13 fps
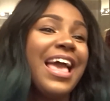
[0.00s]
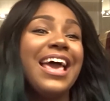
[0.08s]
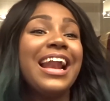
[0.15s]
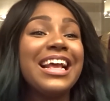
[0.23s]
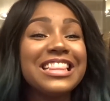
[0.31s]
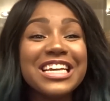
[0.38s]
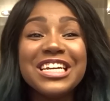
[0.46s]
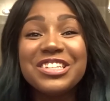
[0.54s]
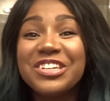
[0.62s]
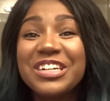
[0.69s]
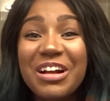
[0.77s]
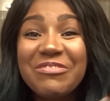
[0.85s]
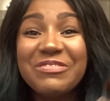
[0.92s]
and I think it
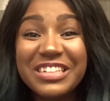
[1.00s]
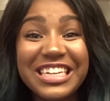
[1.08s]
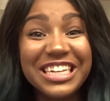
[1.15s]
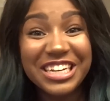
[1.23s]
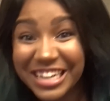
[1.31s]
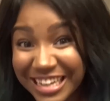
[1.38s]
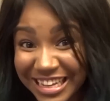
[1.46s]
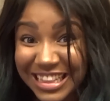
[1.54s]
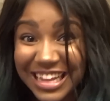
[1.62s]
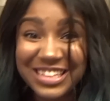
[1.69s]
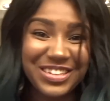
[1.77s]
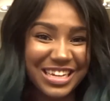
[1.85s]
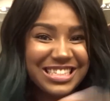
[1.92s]
turned out really good.
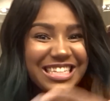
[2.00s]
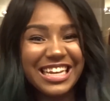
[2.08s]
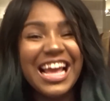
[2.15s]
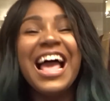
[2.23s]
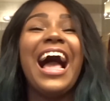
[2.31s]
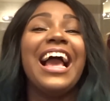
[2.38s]
Like, do you guys think it?